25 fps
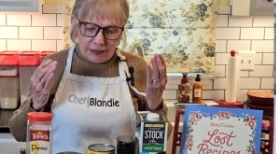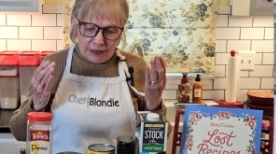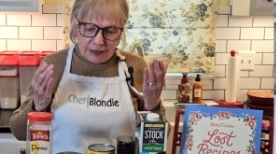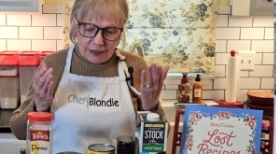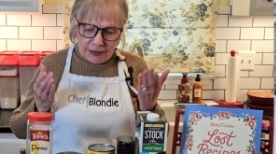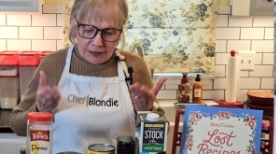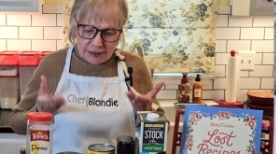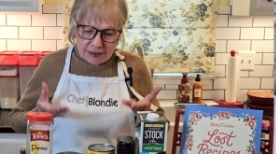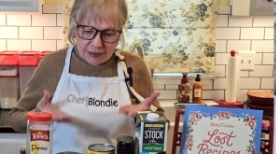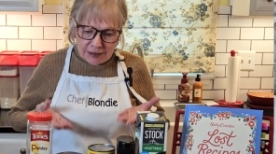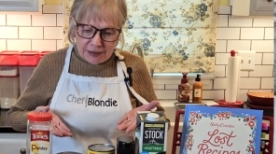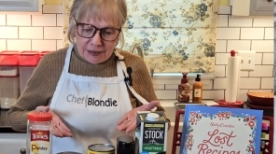
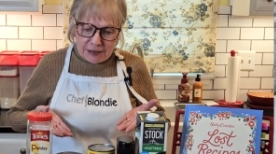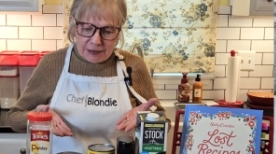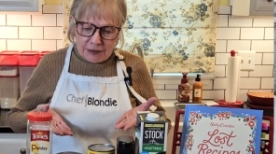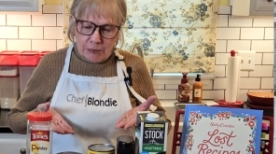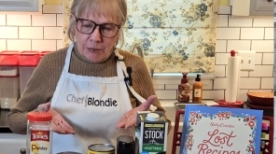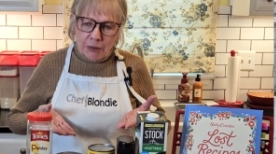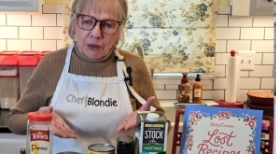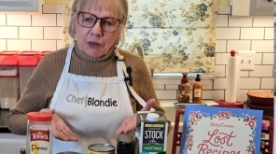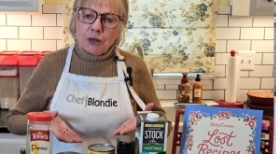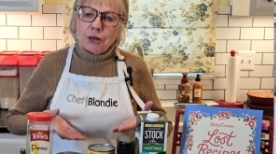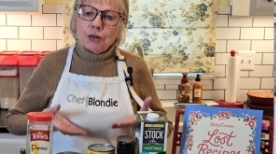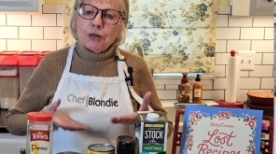it's the
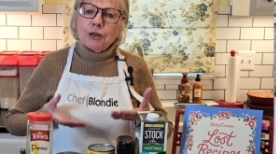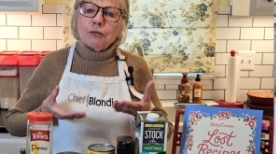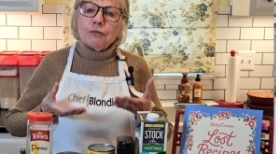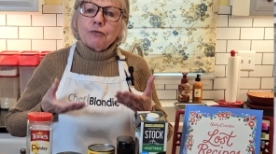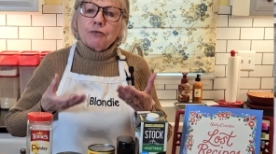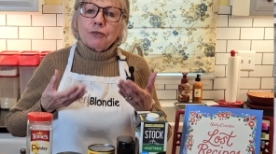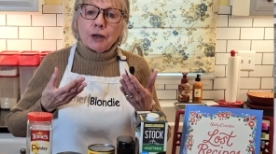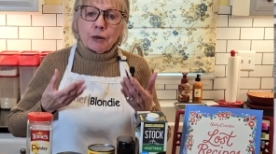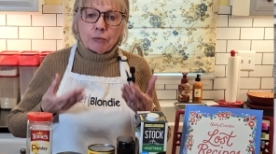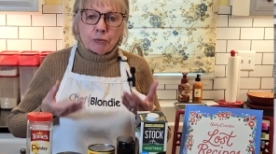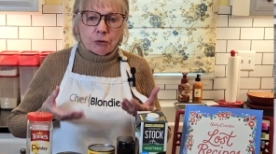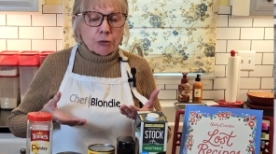middle of
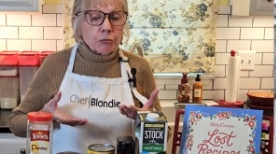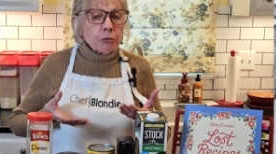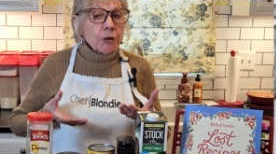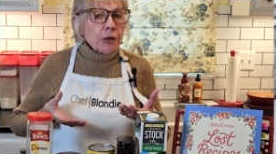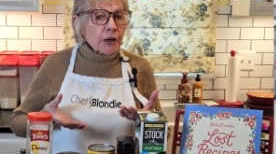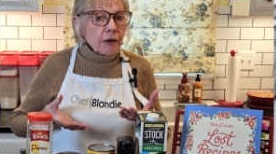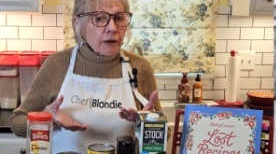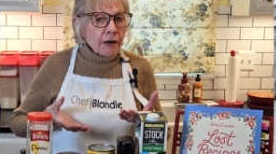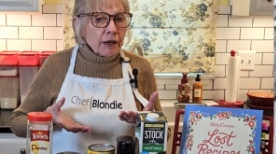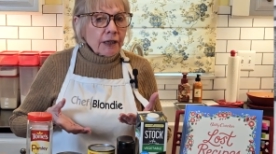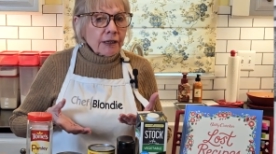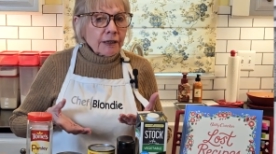
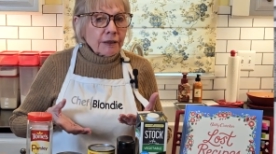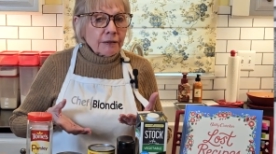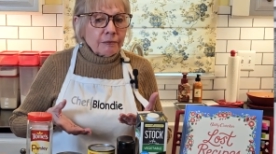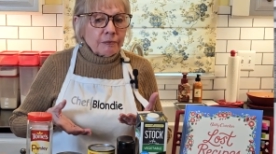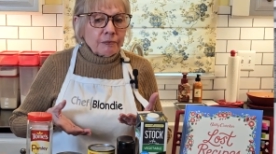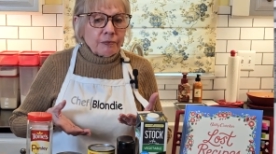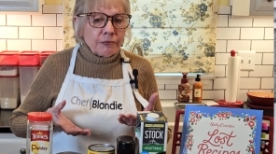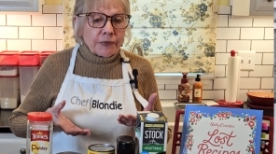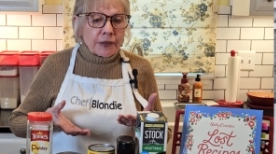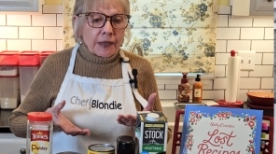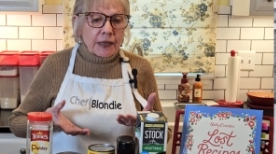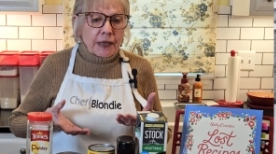February,
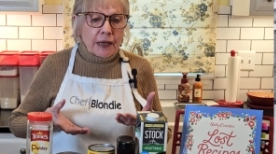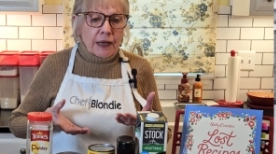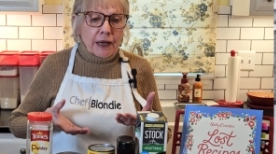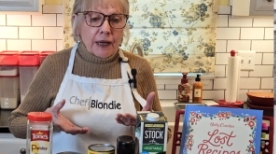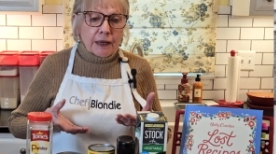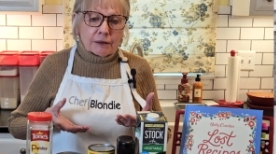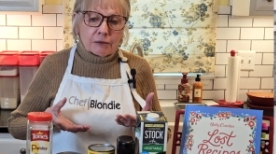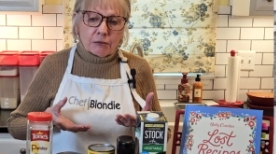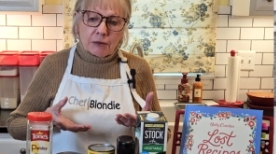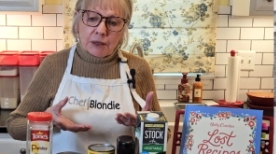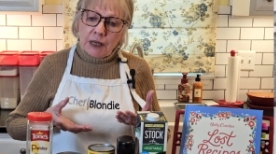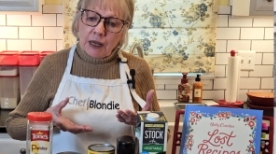
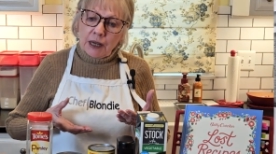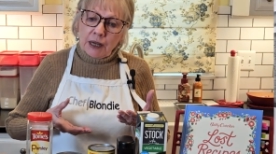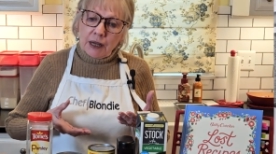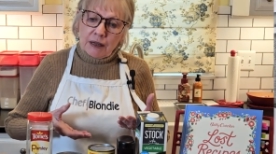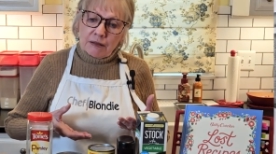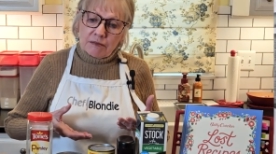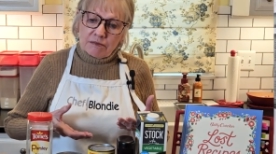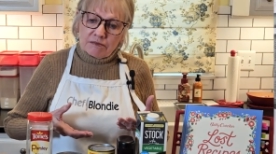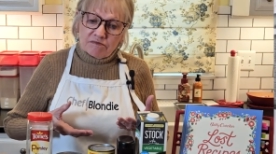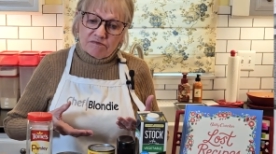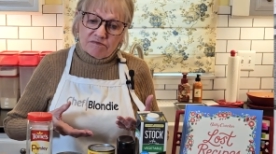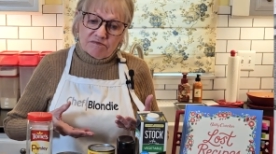and we
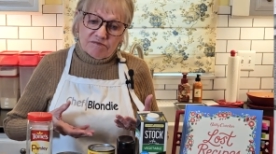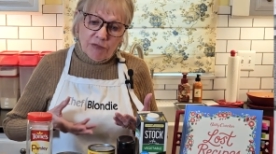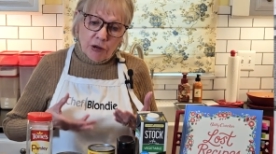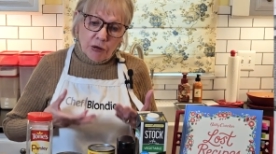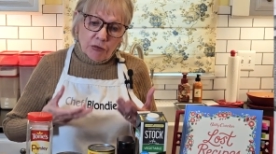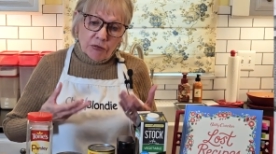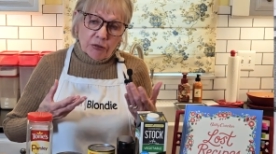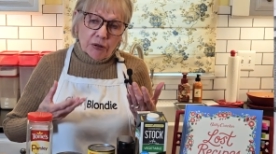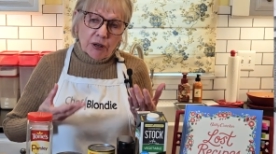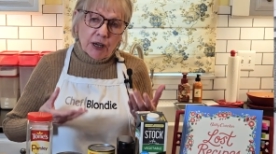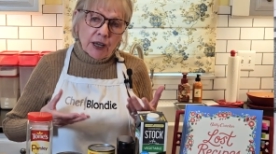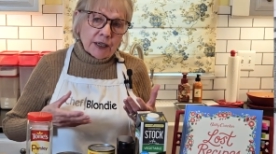had
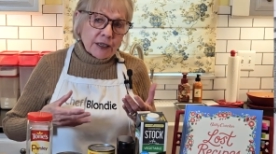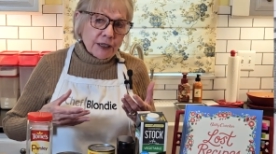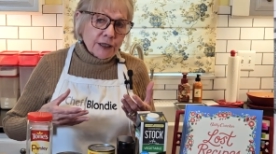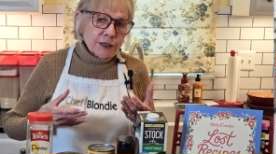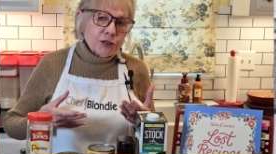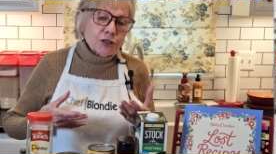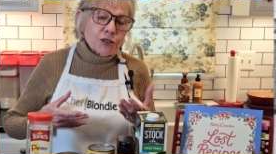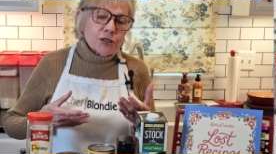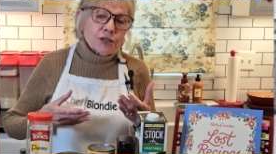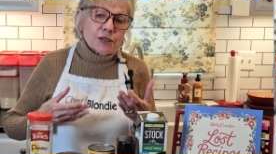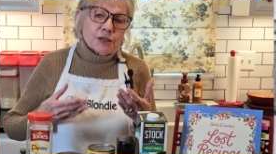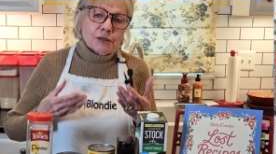over 8
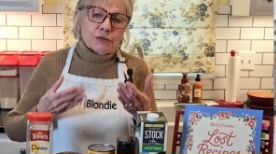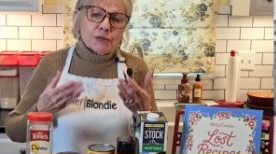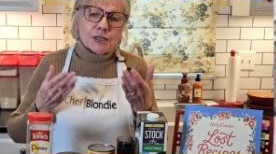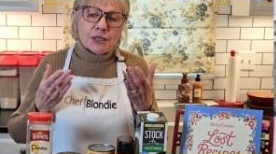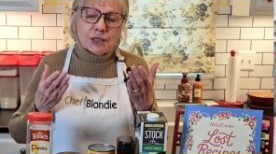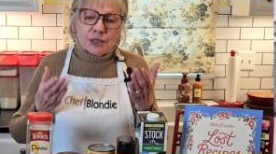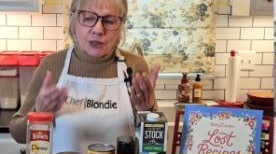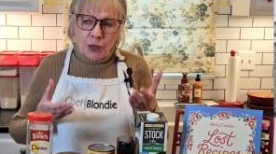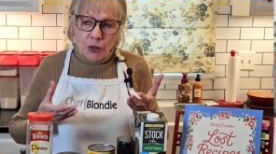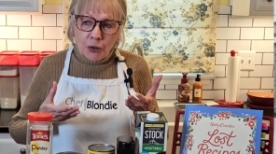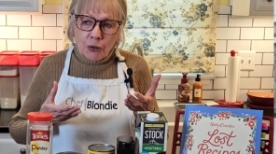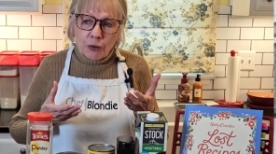inches of
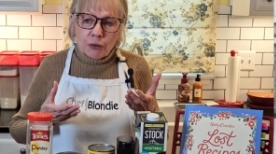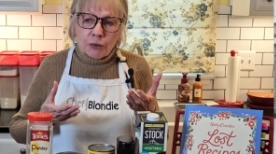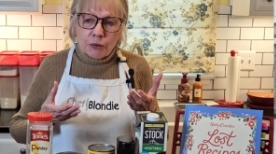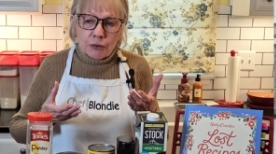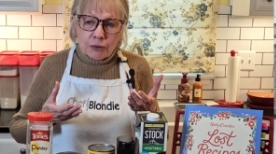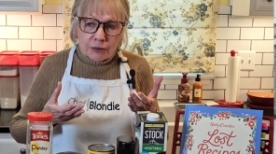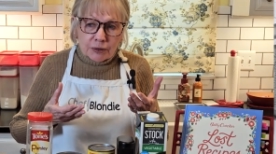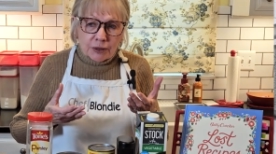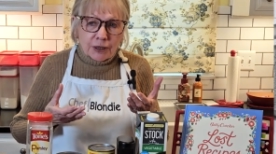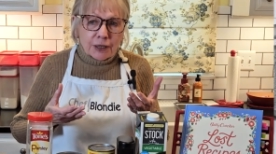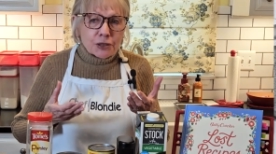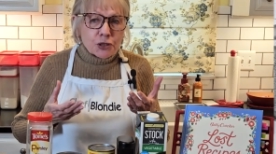snow
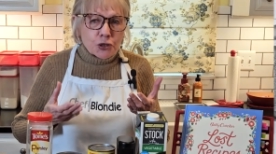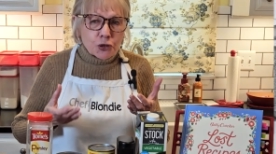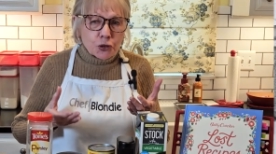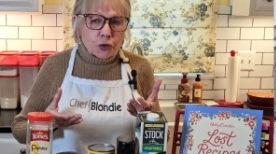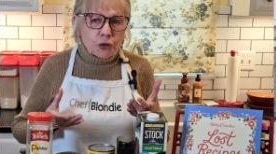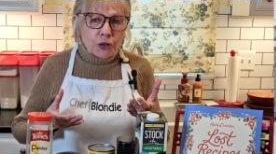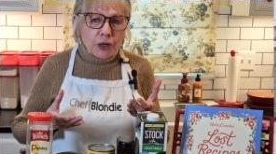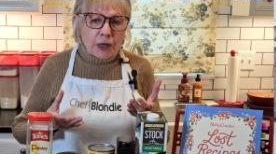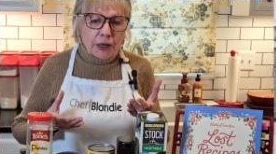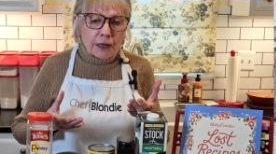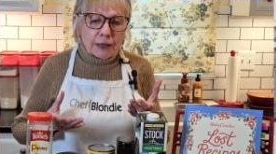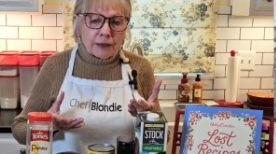
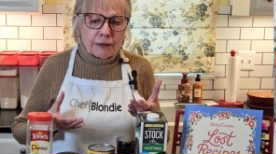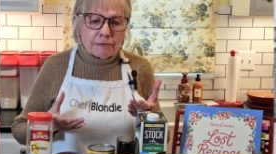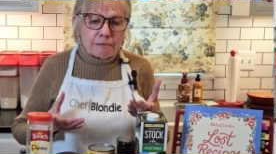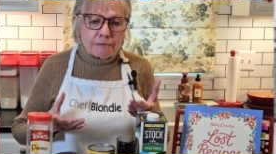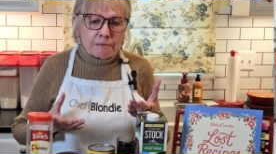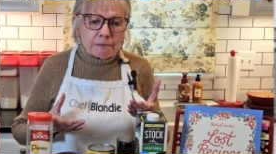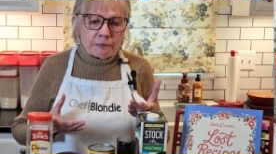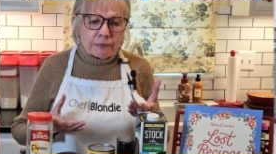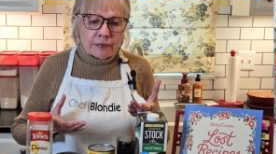yesterday,